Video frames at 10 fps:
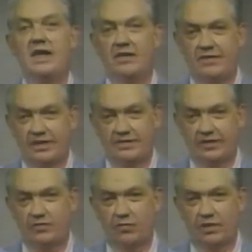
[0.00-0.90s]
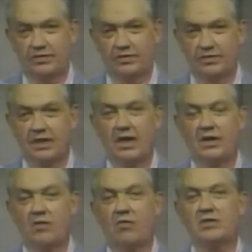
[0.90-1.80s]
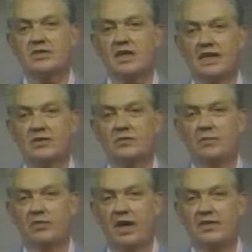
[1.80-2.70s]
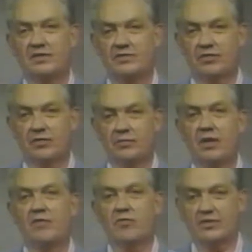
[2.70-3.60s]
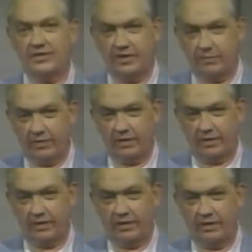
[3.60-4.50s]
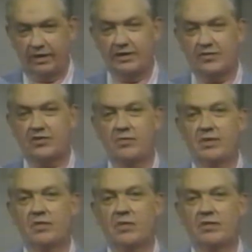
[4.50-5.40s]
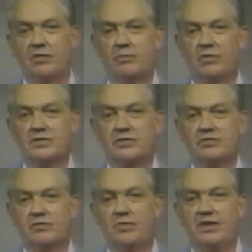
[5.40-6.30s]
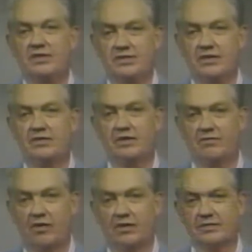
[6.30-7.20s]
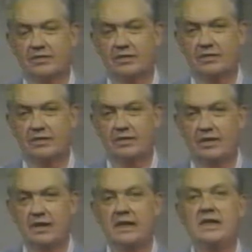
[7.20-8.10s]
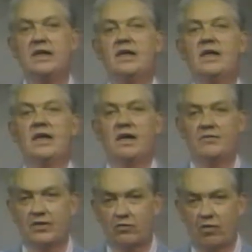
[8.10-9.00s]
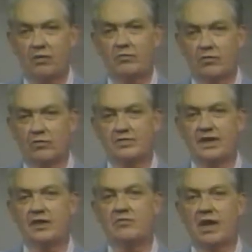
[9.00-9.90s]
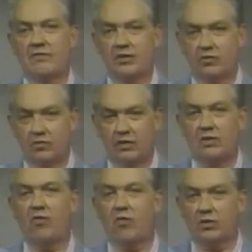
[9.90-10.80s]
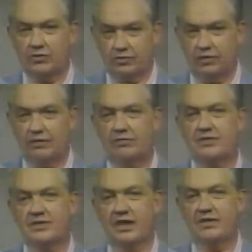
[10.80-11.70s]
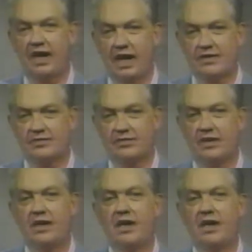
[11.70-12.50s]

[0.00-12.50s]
In these situations, courts like to apply the term foreseeability in determining whether a person should be considered at fault. If the court rules that a driver could or should have foreseen the hazard